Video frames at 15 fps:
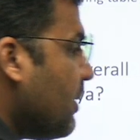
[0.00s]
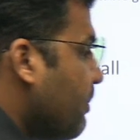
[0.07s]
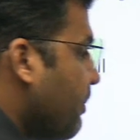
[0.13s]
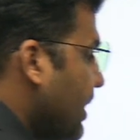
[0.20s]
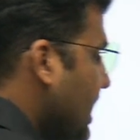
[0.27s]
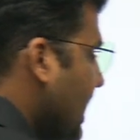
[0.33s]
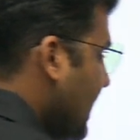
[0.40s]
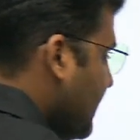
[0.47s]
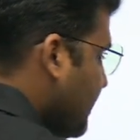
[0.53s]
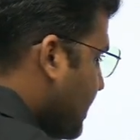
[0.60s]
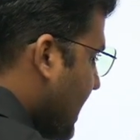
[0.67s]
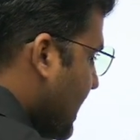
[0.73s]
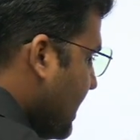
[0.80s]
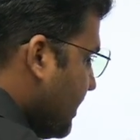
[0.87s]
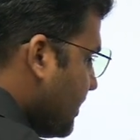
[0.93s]
Priya is
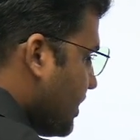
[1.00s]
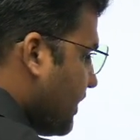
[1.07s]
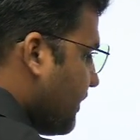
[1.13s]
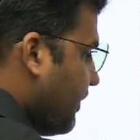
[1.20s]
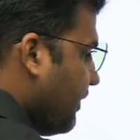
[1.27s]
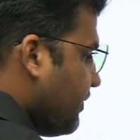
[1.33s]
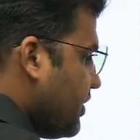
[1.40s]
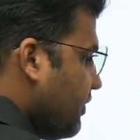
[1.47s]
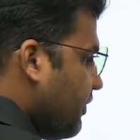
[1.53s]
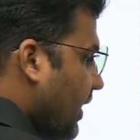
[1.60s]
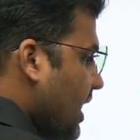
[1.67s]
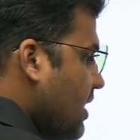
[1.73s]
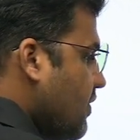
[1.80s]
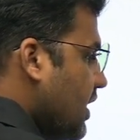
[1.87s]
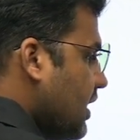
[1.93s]
getting
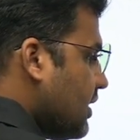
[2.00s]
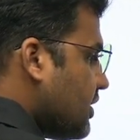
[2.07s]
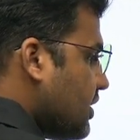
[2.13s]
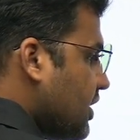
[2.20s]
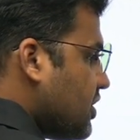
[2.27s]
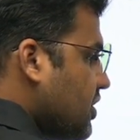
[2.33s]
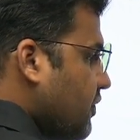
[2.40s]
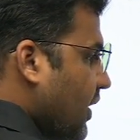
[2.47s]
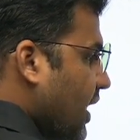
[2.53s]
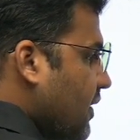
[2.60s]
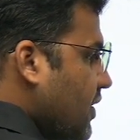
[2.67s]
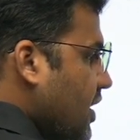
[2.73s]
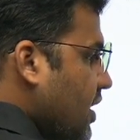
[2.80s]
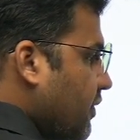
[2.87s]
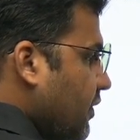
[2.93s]
55 here, 65
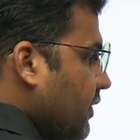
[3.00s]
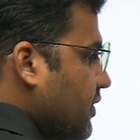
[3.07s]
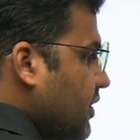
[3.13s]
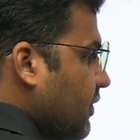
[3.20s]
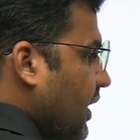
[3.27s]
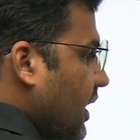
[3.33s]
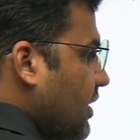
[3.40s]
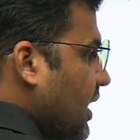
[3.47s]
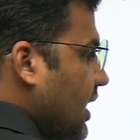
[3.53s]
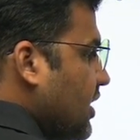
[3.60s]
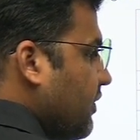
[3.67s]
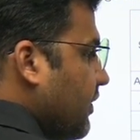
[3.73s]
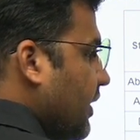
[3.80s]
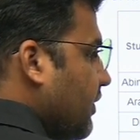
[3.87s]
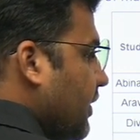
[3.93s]
here, 55,
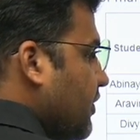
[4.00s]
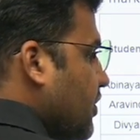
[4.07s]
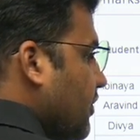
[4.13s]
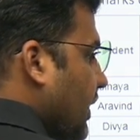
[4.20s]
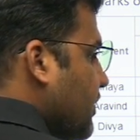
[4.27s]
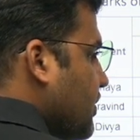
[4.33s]
95, 55,